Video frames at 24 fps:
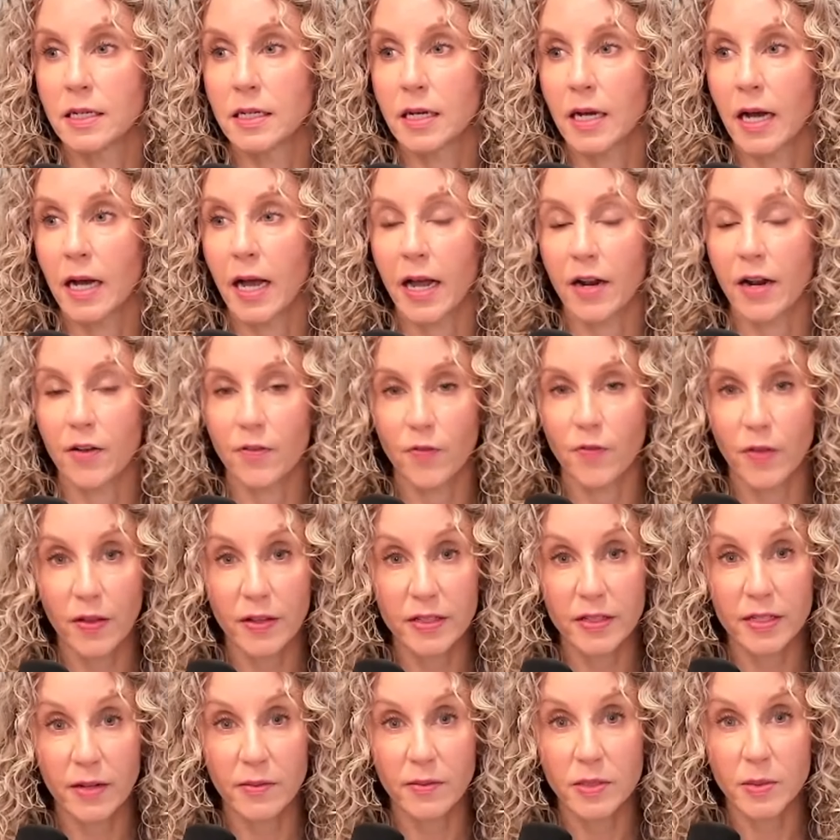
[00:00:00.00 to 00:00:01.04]
I had a
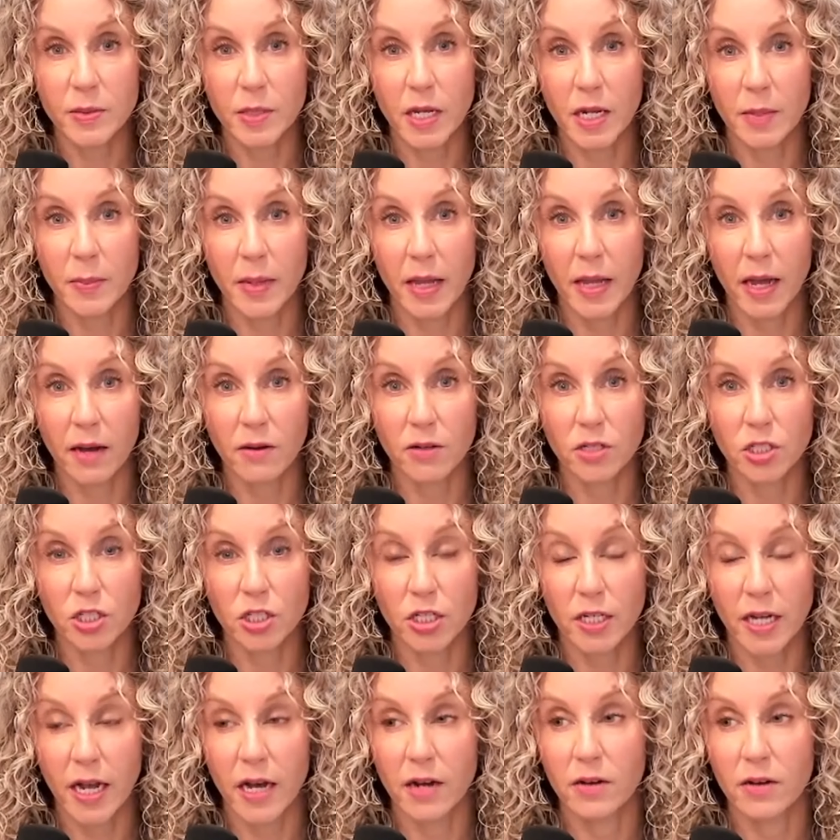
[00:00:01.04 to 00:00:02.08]
feeling that was going to be how it
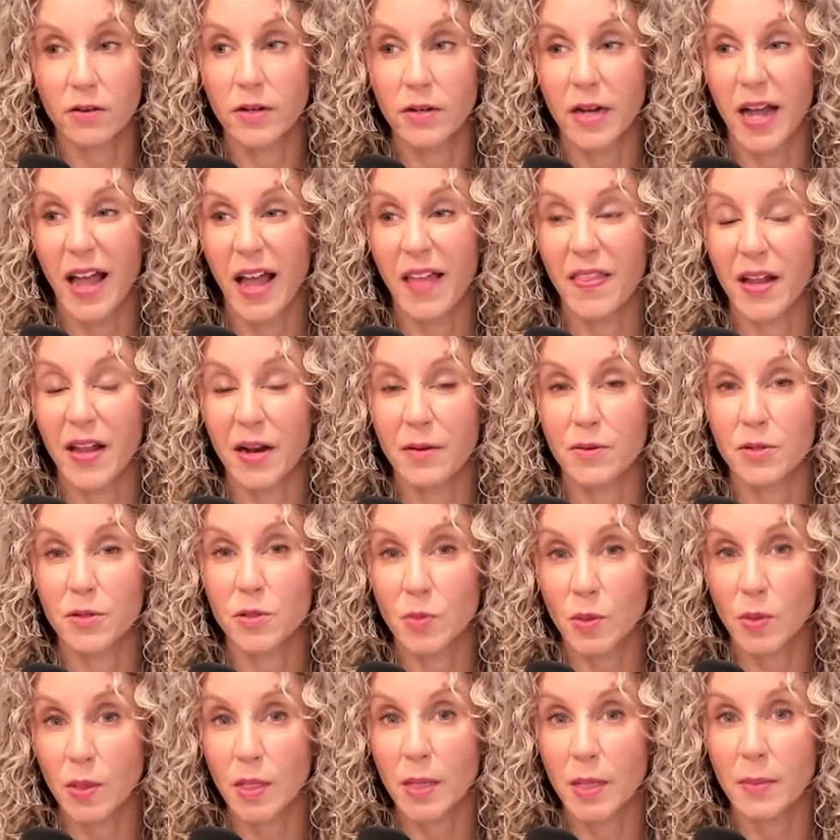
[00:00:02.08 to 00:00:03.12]
shook out. And then it was
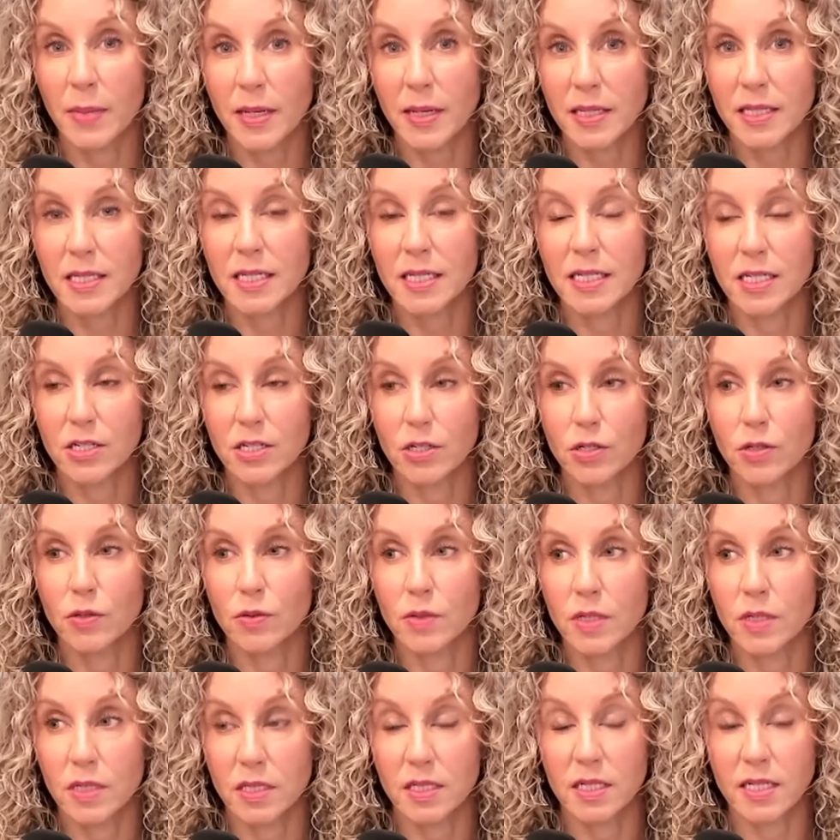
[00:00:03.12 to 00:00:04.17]
really messy to
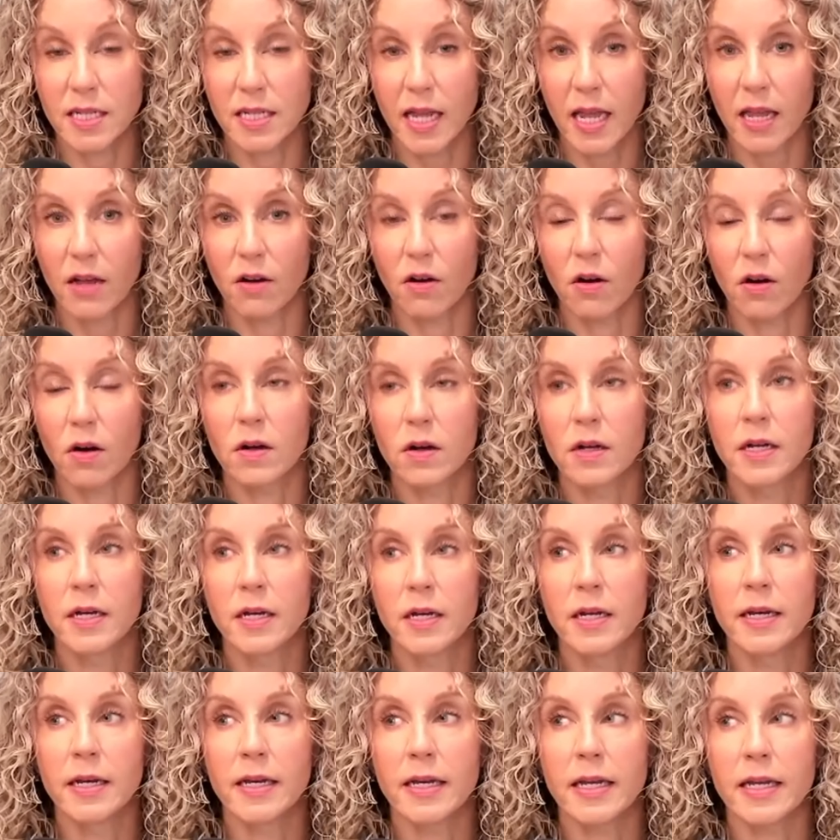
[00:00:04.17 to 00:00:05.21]
disentangle.
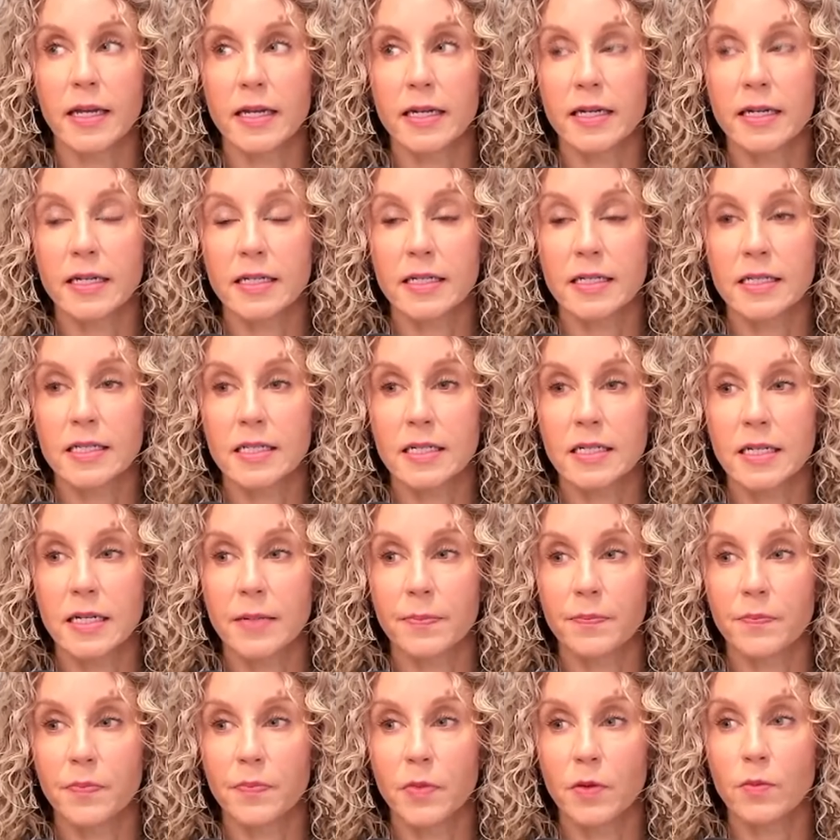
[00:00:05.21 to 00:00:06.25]
And
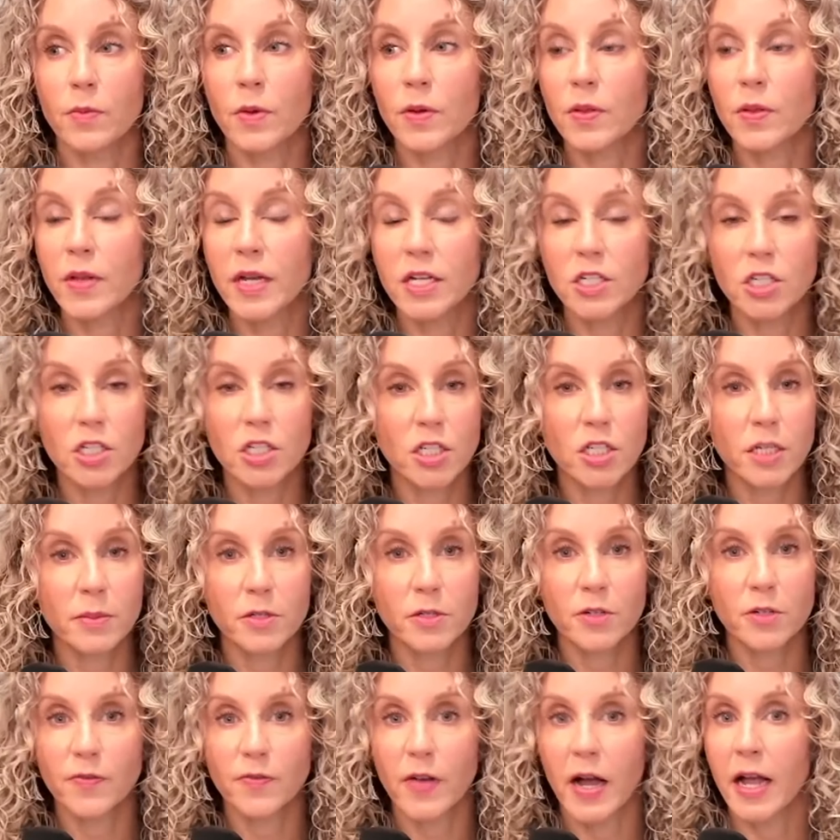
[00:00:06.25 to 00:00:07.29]
relationships
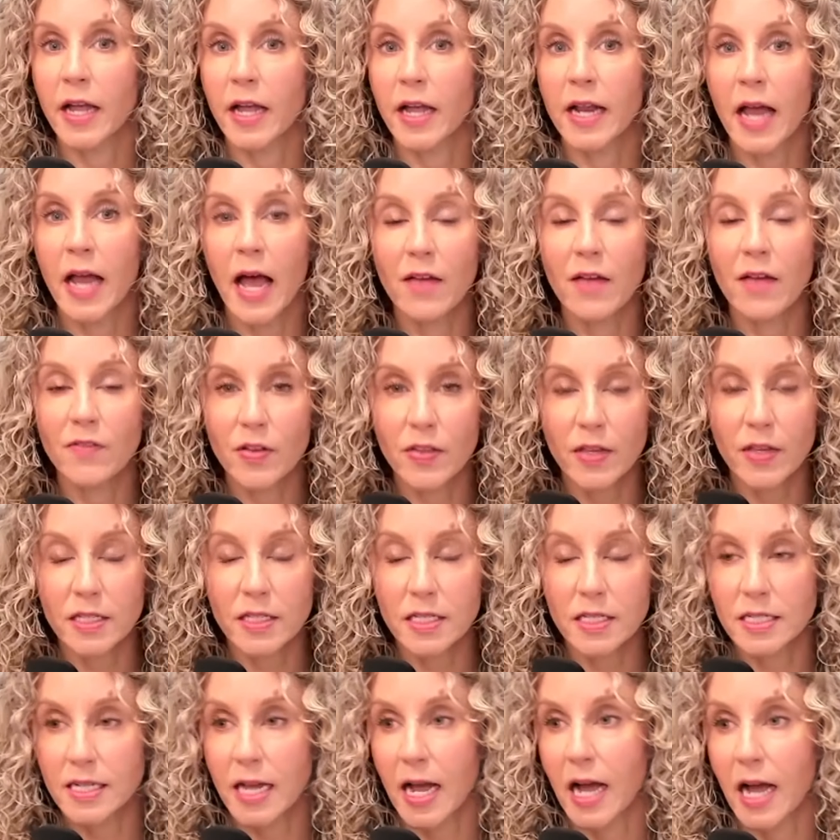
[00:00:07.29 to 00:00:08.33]
are fine. Everything's
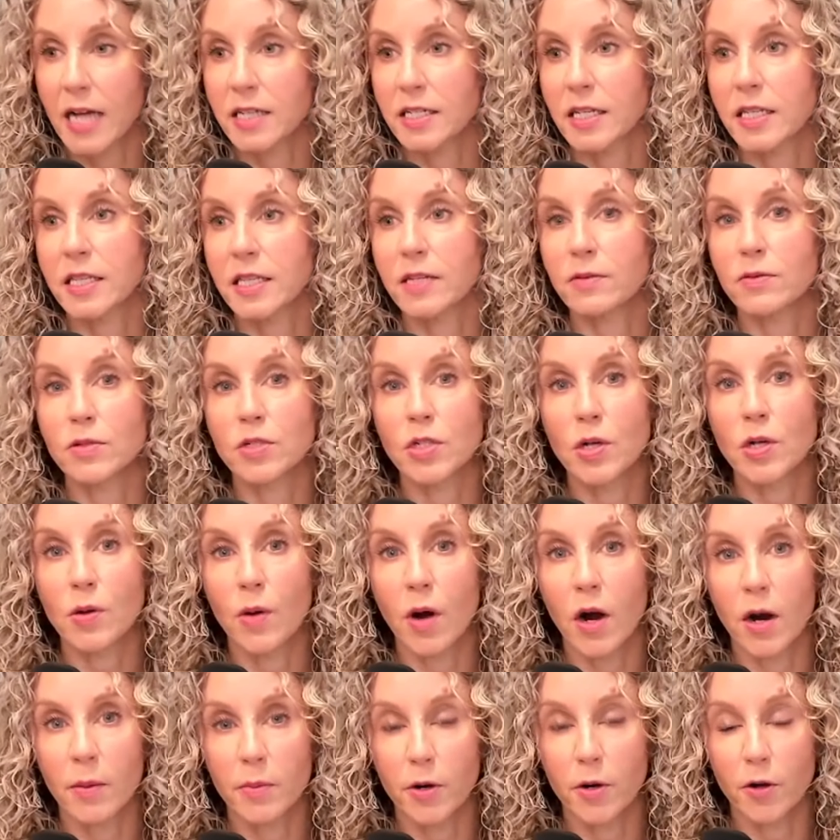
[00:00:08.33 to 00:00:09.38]
intact. Like there was no
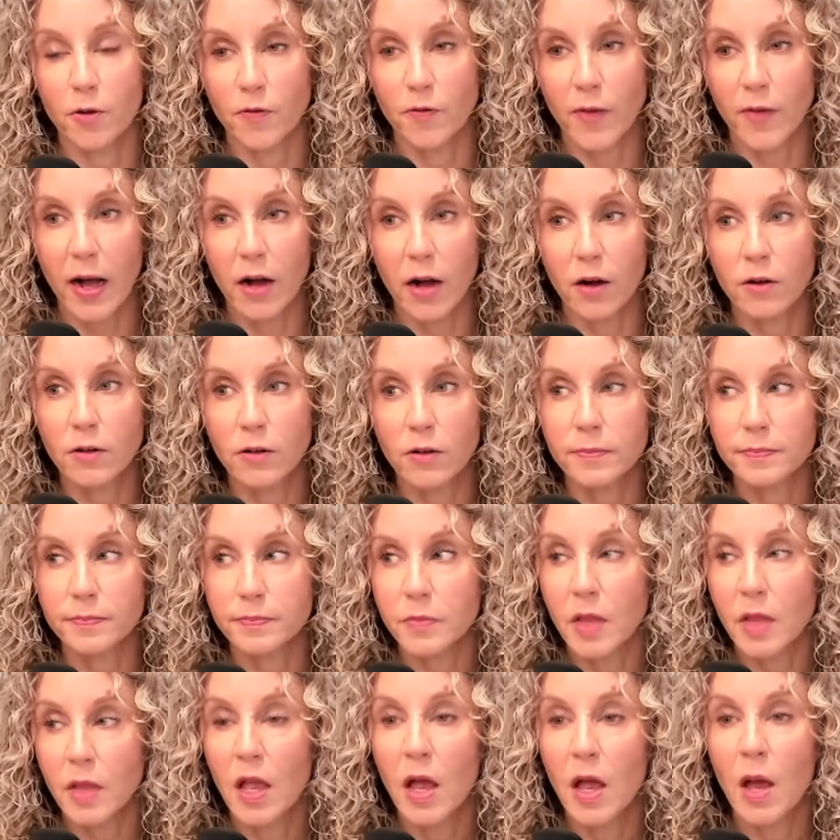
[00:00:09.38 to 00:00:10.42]
harm, no foul.
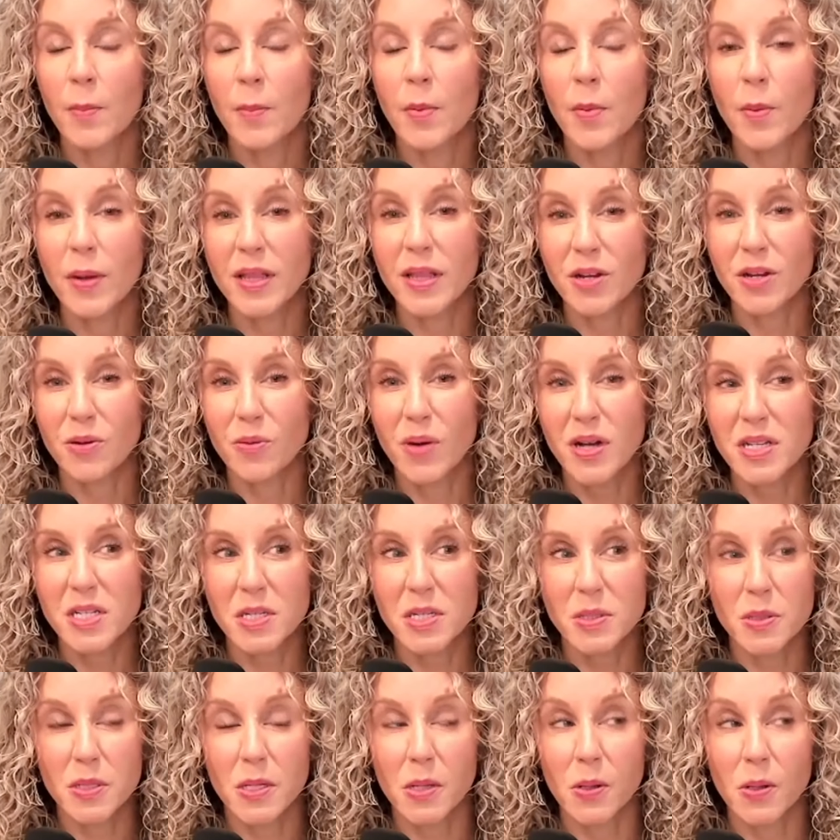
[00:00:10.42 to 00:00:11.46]
But what there was
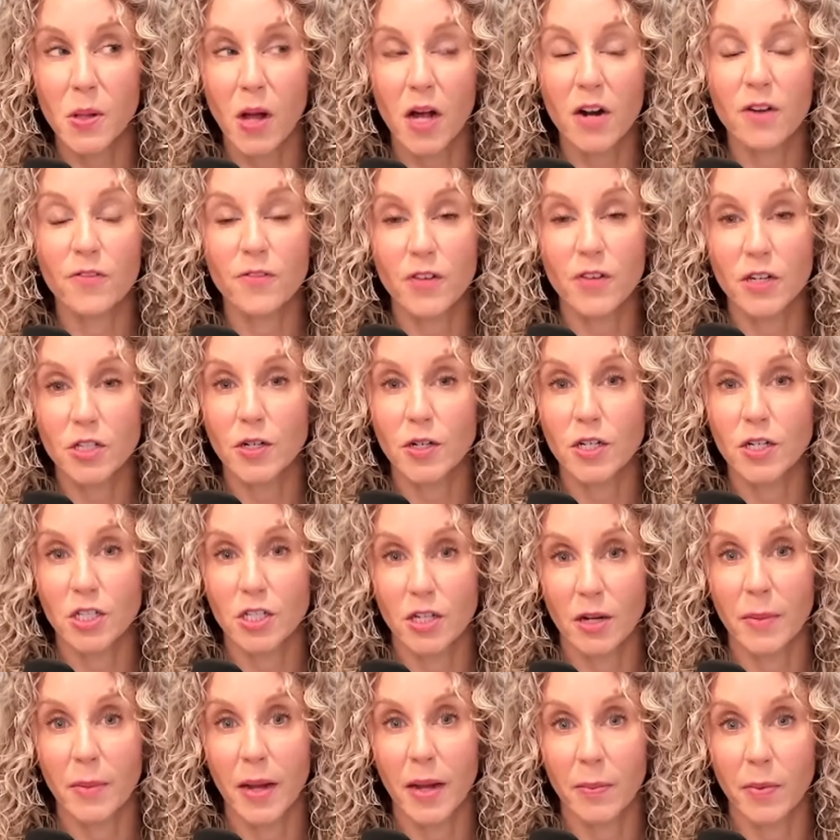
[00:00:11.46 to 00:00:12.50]
is a lot of
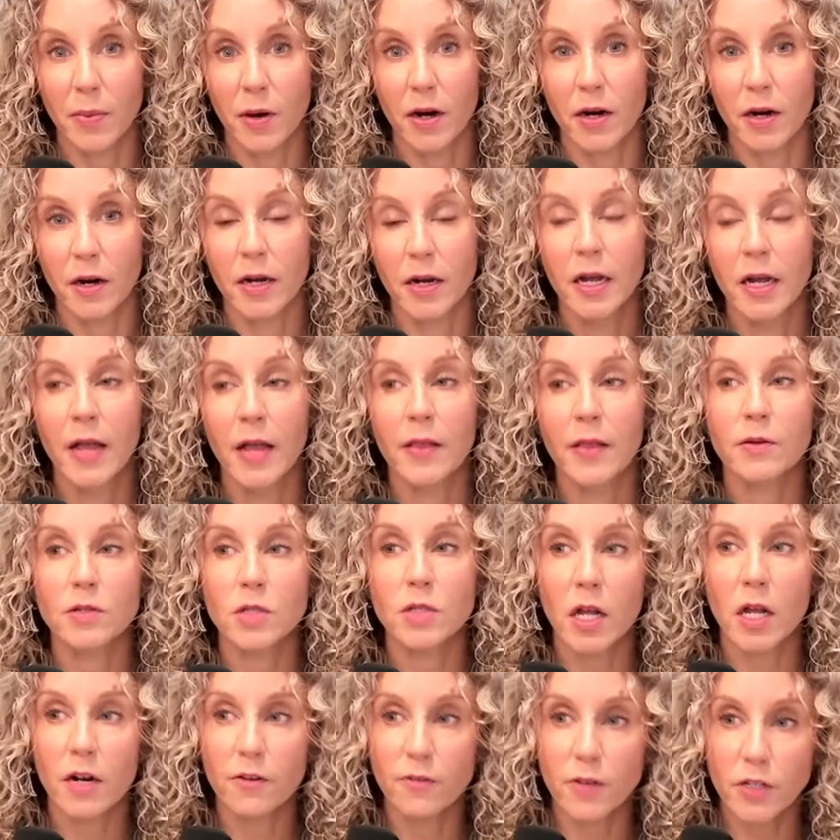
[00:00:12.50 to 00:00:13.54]
frustration on my part. There's
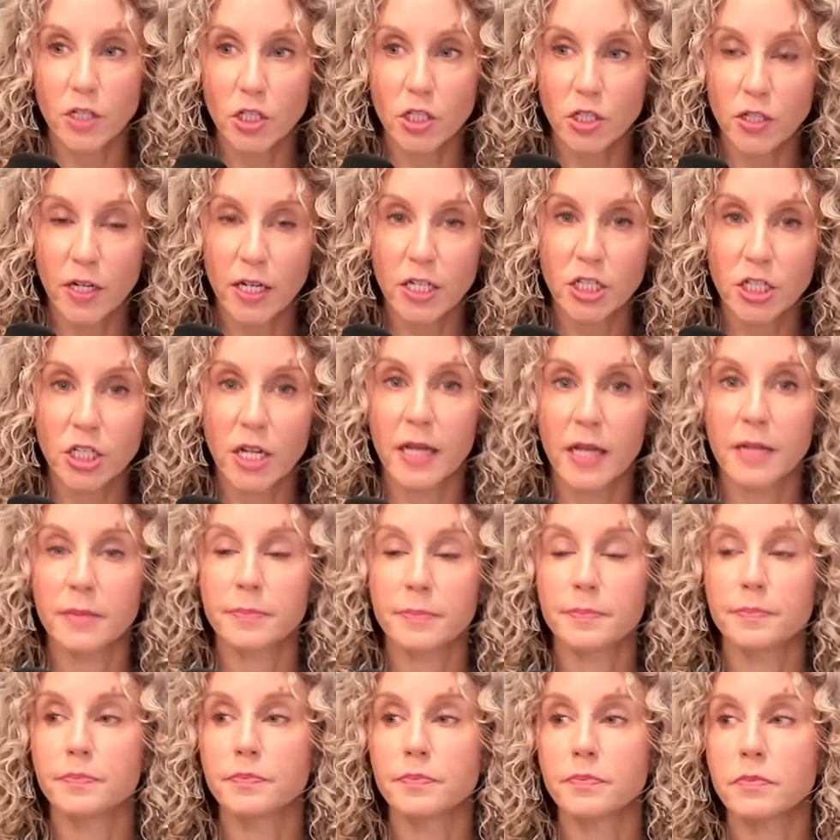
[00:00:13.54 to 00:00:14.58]
a lot of
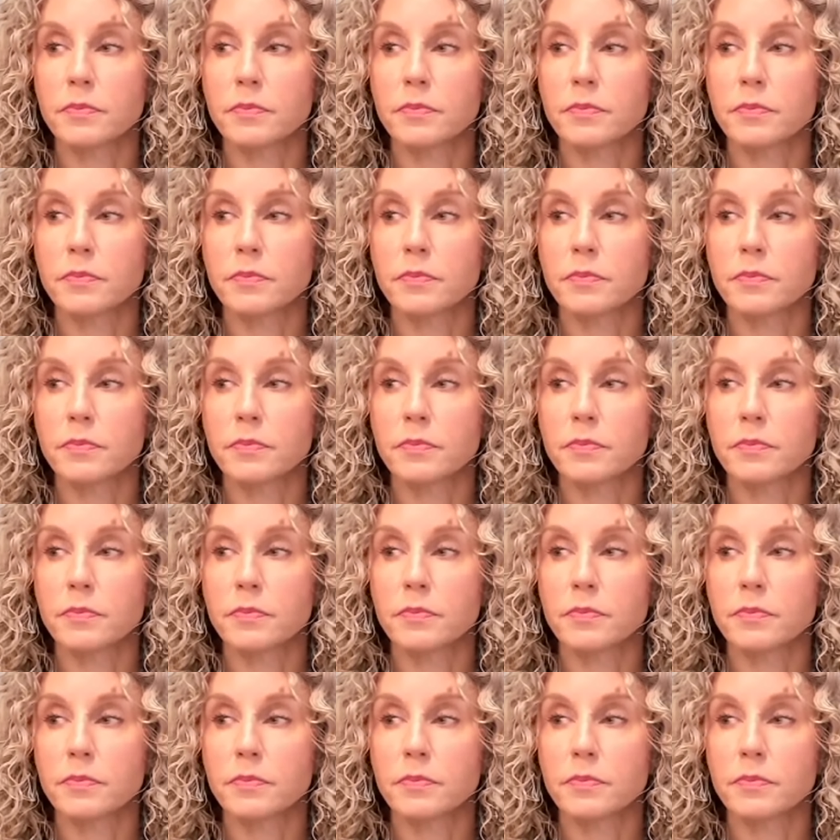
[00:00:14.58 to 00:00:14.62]
frustration.